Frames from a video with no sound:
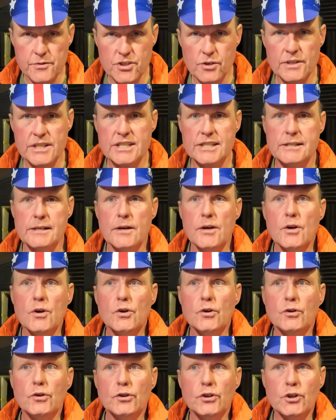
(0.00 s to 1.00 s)
So
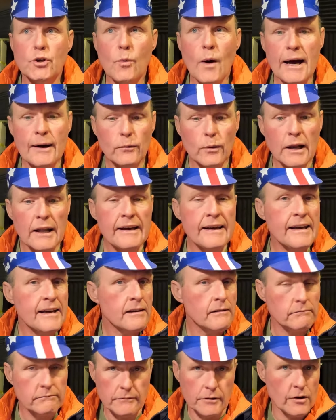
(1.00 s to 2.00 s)
you
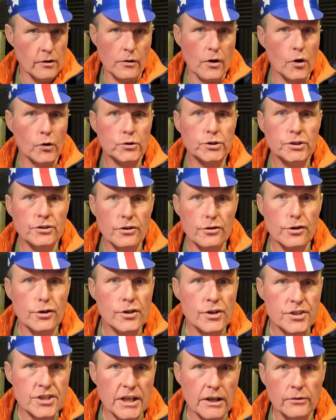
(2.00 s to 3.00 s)
outlay
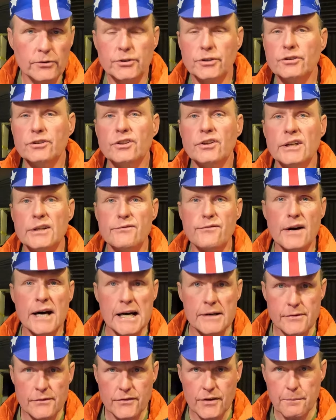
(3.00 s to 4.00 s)
130,
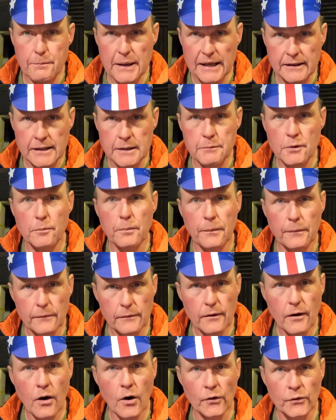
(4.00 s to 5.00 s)
135 if you pick them up
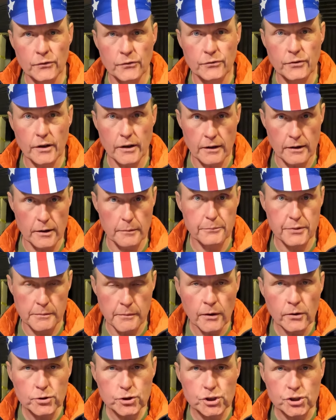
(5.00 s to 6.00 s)
on
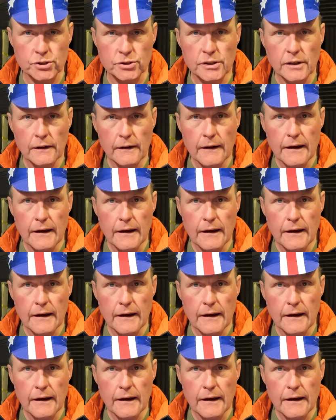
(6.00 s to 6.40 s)
promotion,